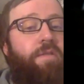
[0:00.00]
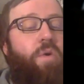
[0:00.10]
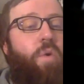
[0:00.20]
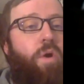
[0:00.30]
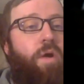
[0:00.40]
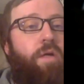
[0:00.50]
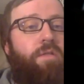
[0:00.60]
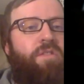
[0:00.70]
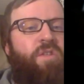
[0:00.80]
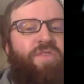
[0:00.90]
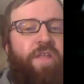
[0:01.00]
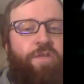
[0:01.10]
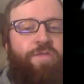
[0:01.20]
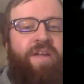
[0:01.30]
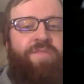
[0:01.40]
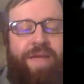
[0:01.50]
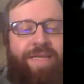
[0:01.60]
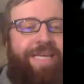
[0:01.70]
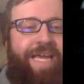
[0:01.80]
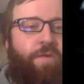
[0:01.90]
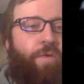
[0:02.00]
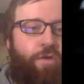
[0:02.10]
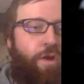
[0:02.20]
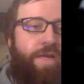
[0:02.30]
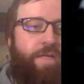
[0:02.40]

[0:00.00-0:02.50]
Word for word: or do you feel like yes. you've kind of maintained what you're already